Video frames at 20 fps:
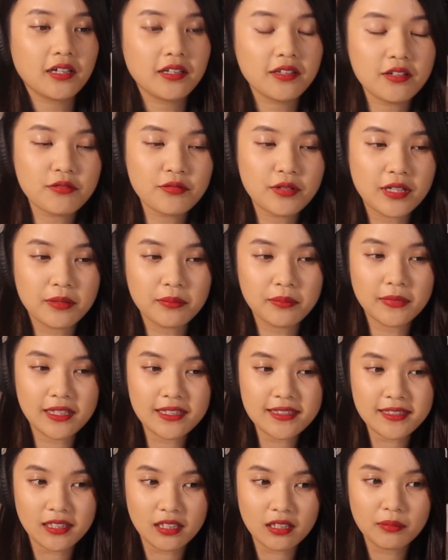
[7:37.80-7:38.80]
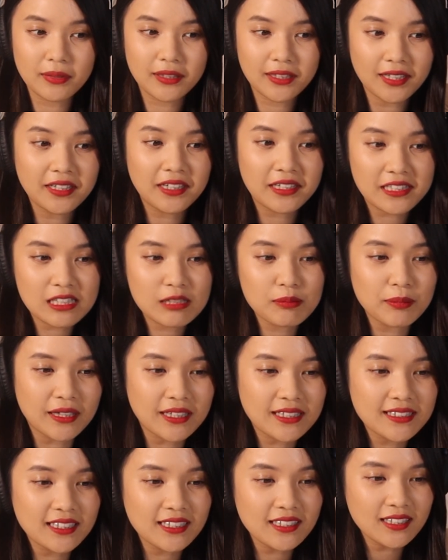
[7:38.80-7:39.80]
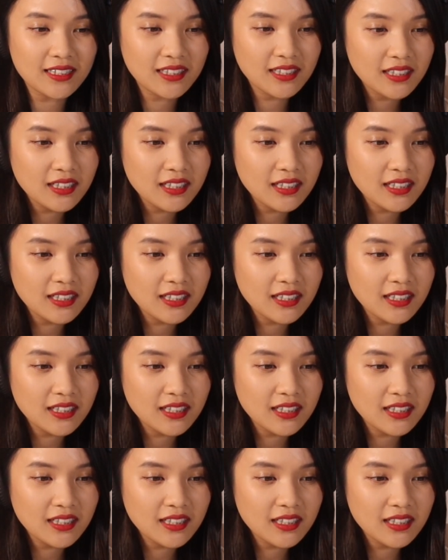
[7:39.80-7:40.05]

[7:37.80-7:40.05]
The rhythm is a little bit unexpected.